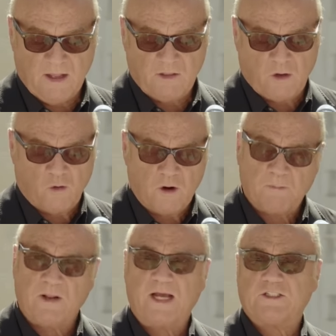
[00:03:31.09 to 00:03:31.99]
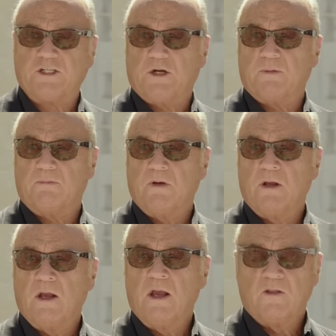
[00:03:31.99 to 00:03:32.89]
The Lord bless you.
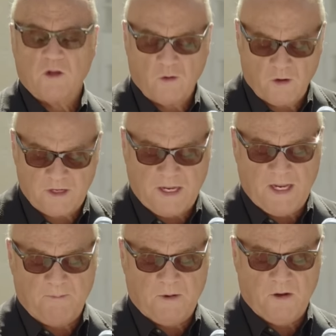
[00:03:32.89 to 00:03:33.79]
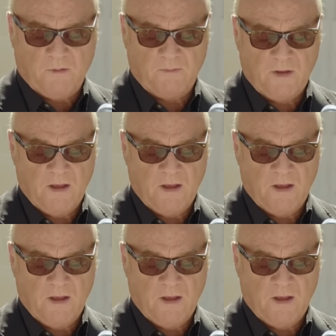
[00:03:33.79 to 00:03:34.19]
The Lord keep you.